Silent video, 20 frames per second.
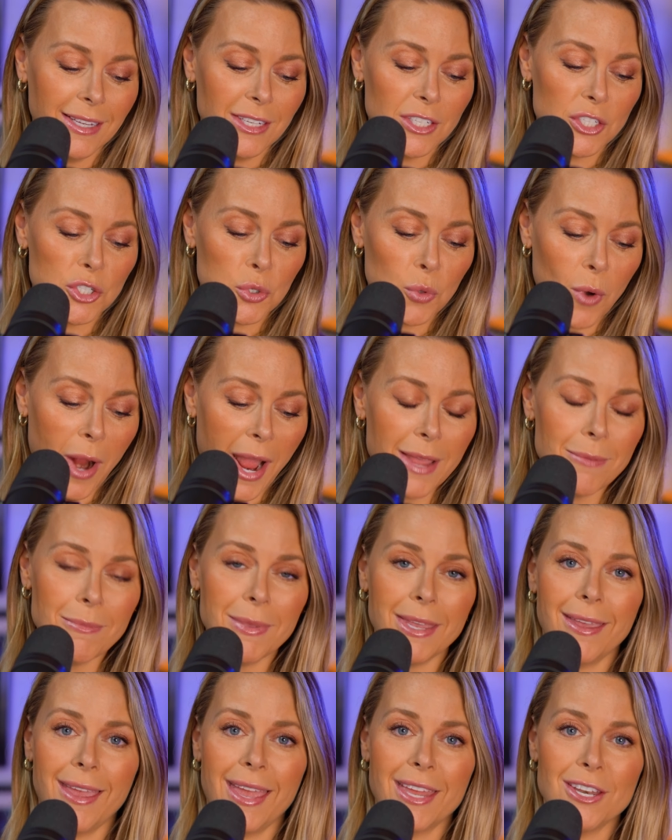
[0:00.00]
Try
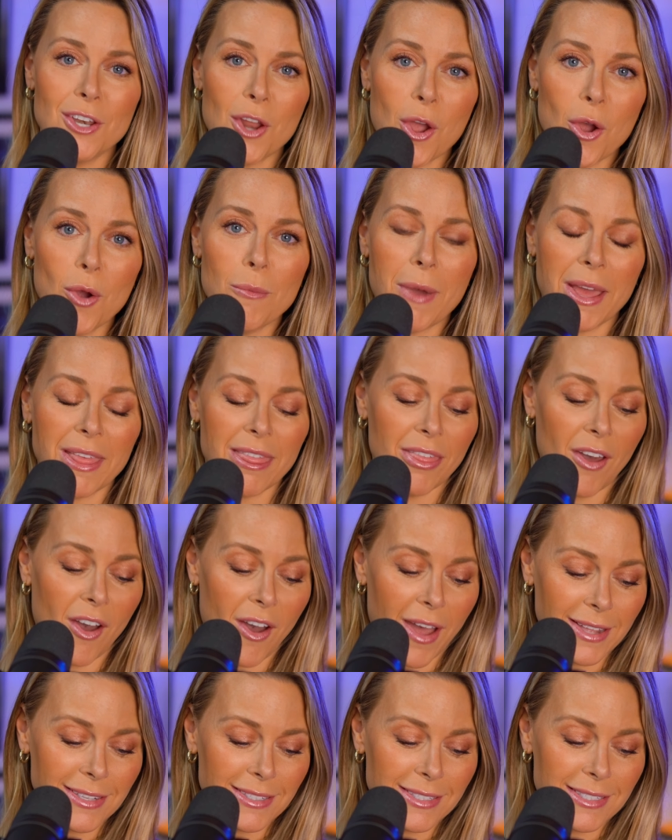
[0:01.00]
me and know my
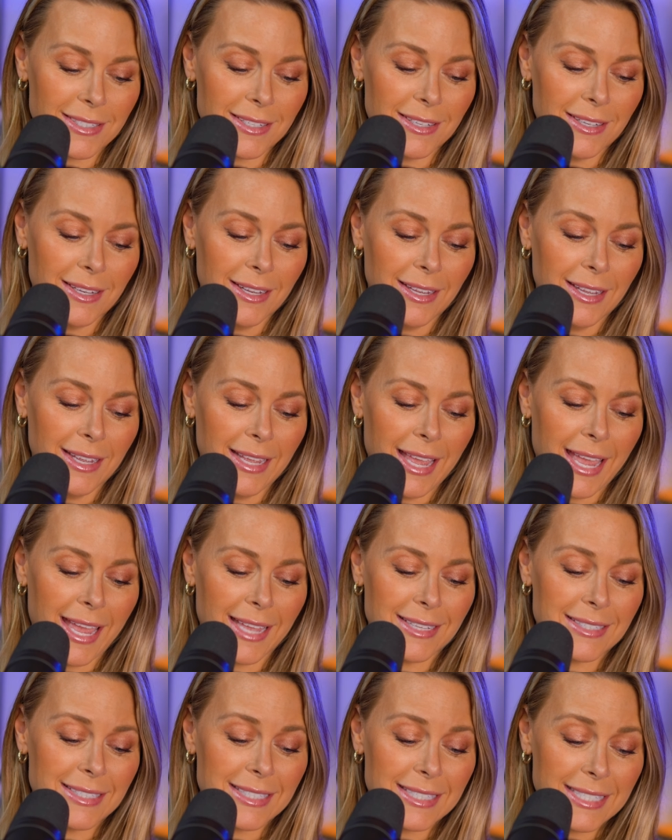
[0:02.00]
thoughts,
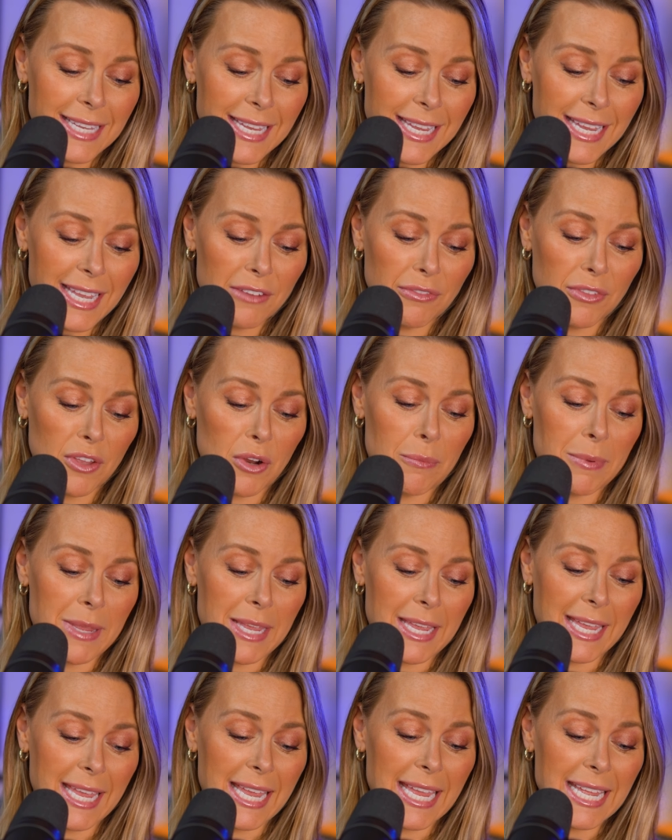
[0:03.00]
and see if there
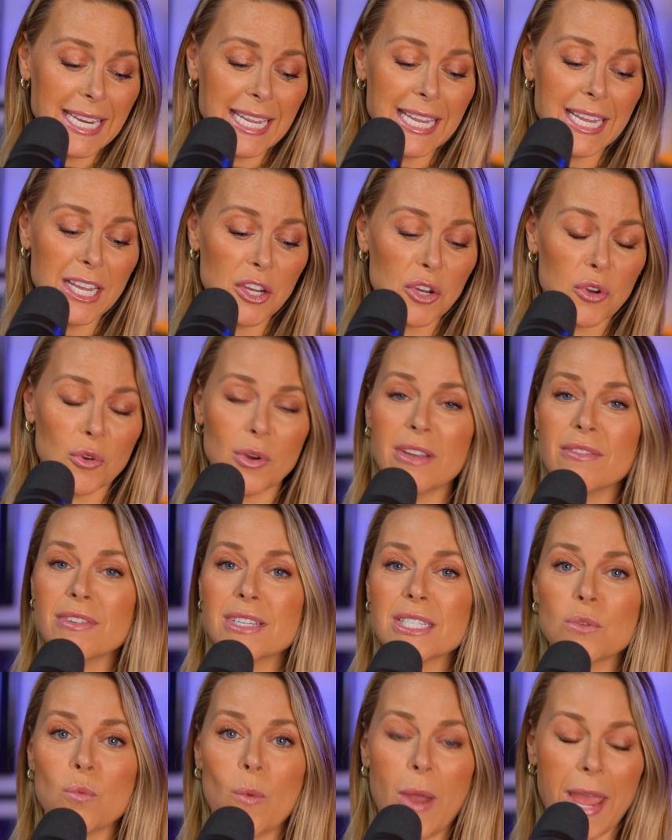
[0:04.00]
be any
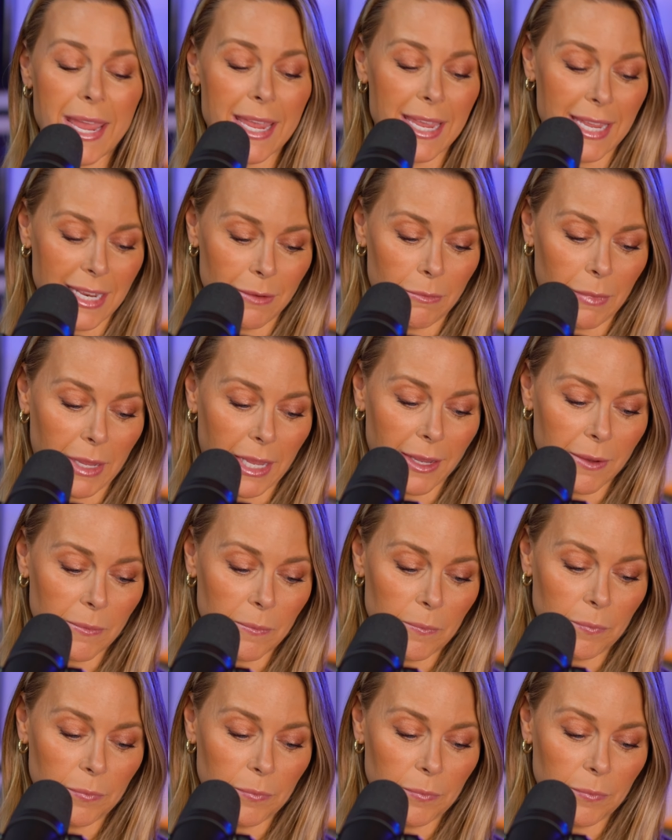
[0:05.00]
grievous way in me,